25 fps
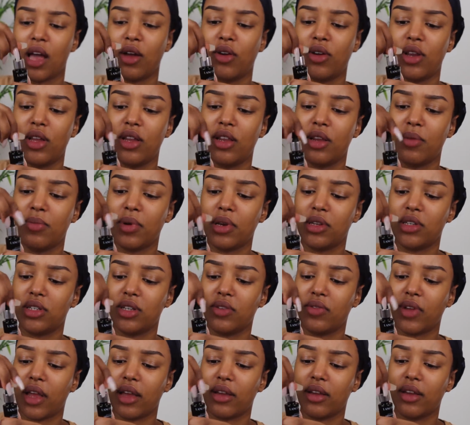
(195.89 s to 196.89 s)
I got it in a bunch
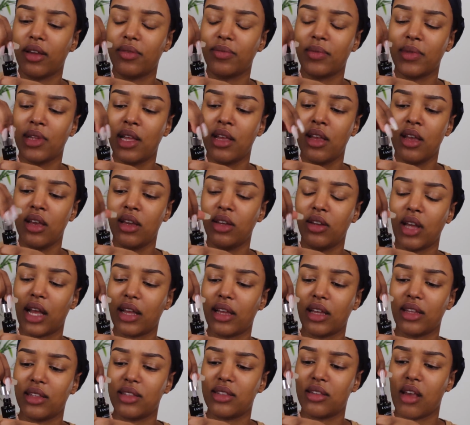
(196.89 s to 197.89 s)
of like,
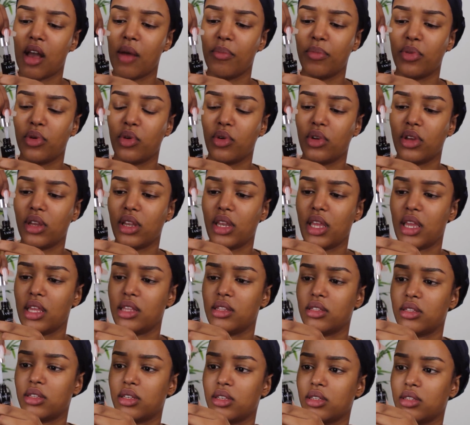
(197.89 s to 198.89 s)
like a sample
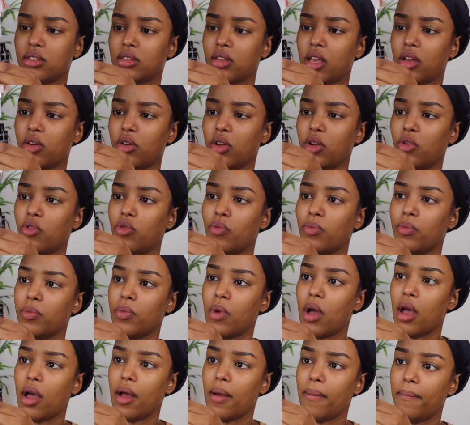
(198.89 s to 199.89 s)
goodies because I got it
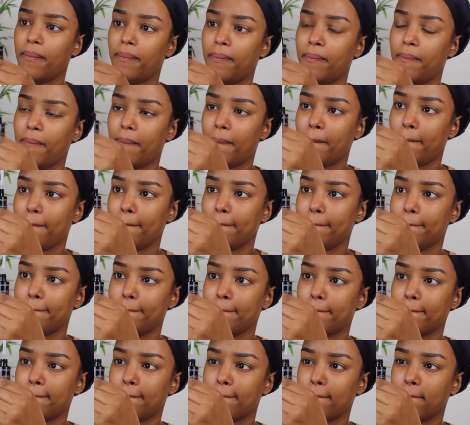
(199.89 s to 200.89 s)
with, um,
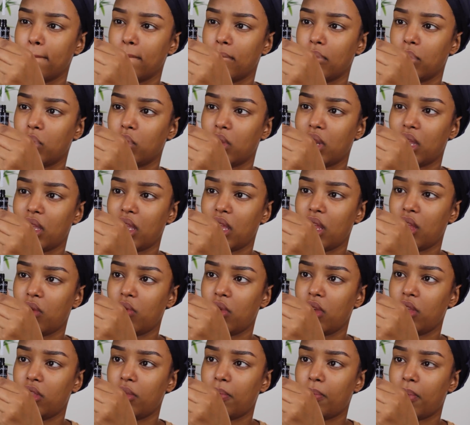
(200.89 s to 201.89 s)
what I get it
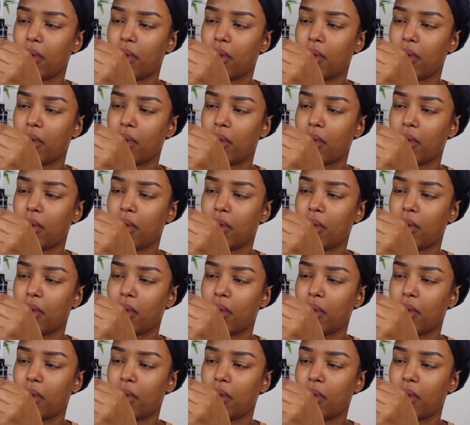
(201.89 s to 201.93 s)
with?